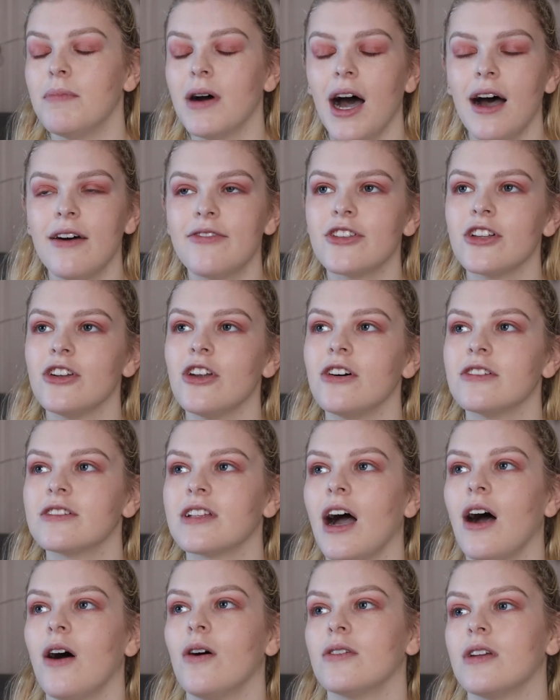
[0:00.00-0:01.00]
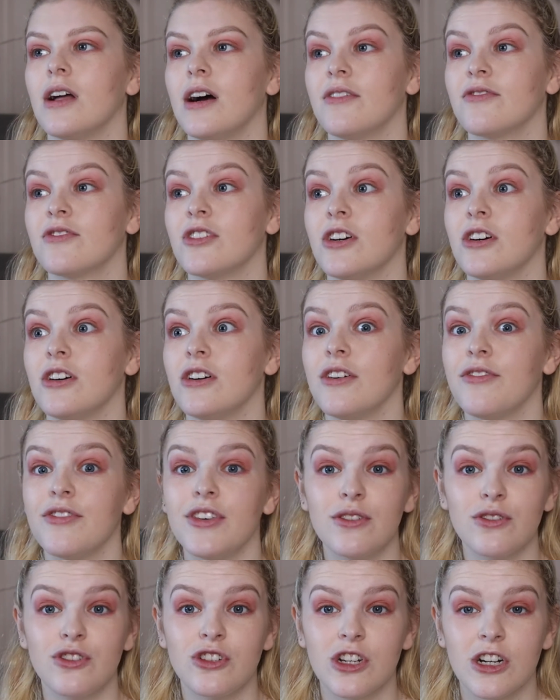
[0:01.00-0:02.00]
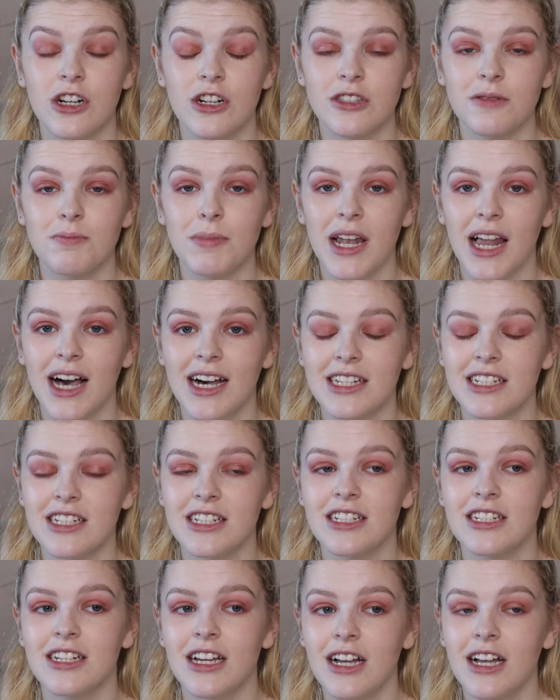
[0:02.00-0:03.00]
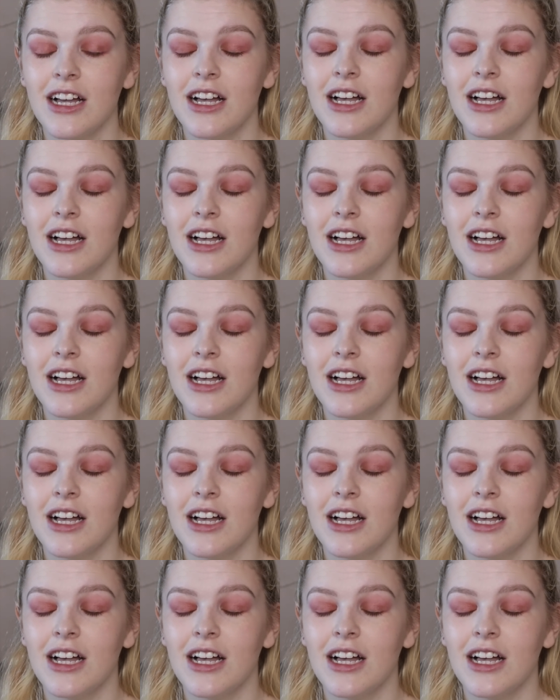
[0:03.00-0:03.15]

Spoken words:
but after lockdown I've got a few shows planned